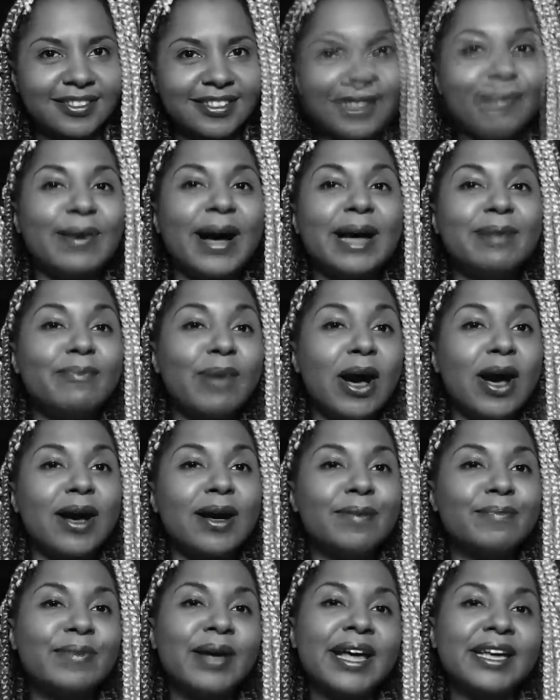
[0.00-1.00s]
My
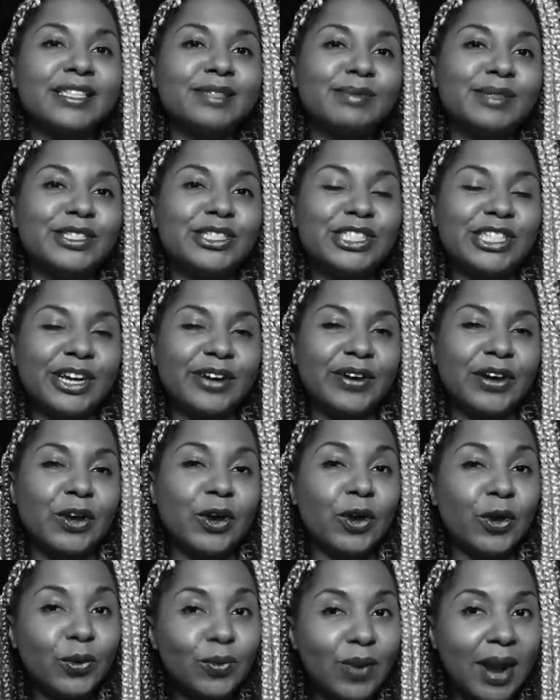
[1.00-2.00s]
mom has been sharing
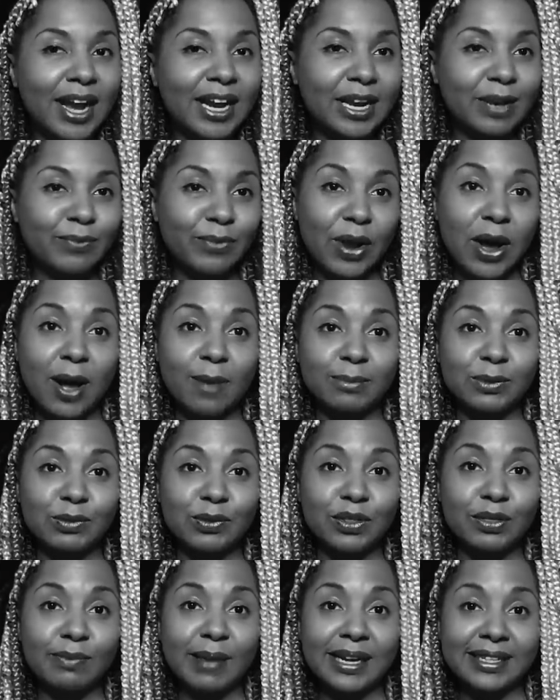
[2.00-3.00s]
her writing prompts
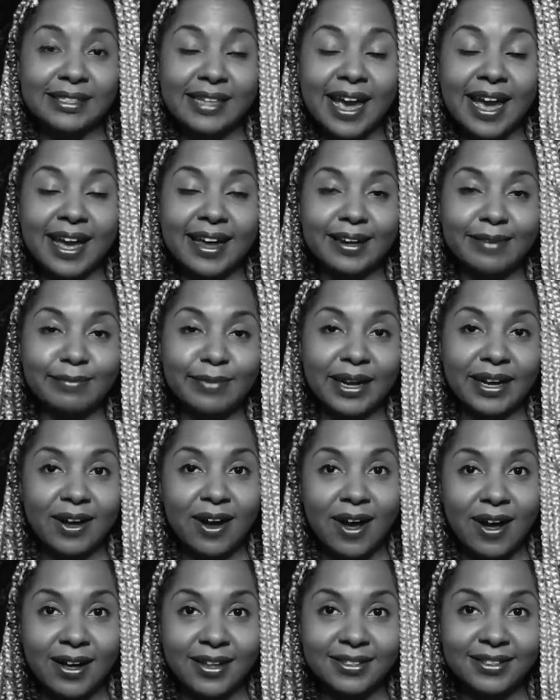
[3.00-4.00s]
with my dad and my
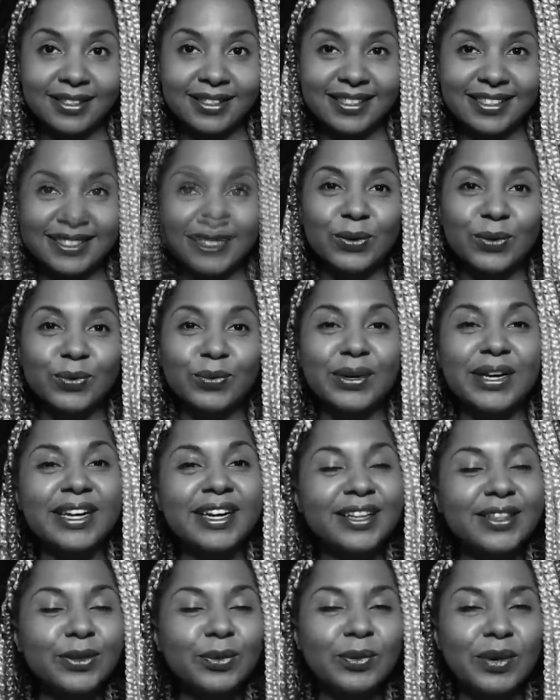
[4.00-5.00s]
aunts.
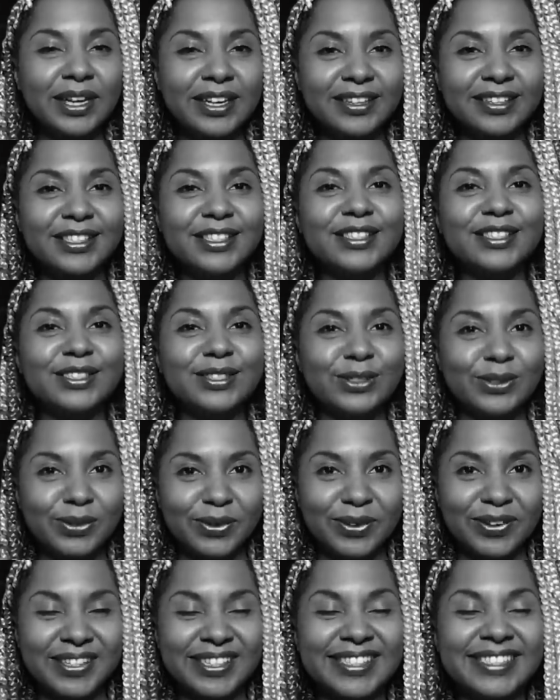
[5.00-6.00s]
Reading the weekly's
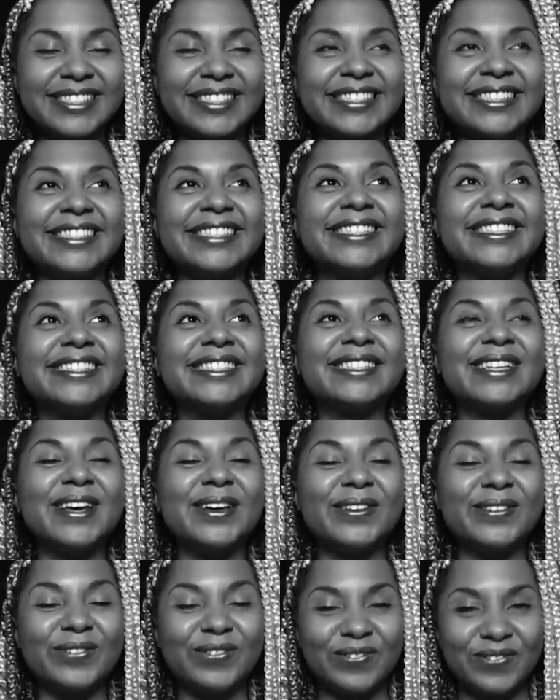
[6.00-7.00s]
stories is
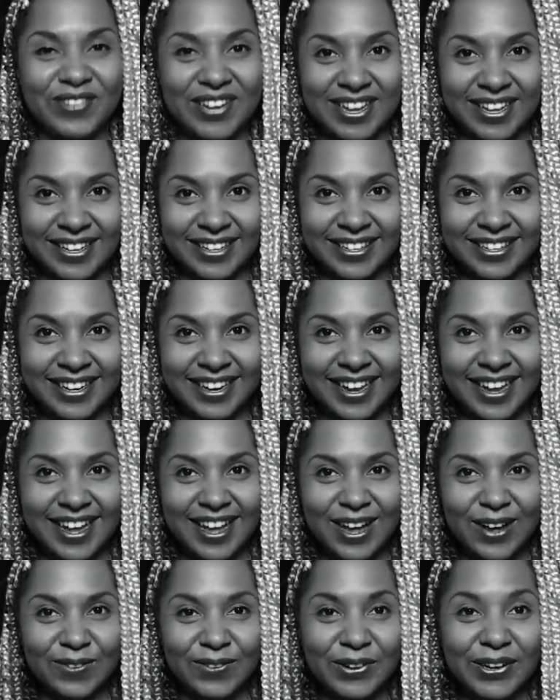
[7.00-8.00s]
fun.
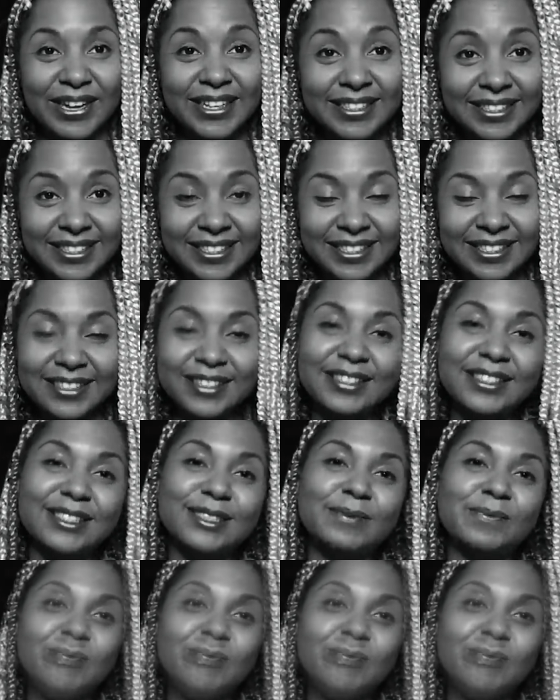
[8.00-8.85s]
For instance,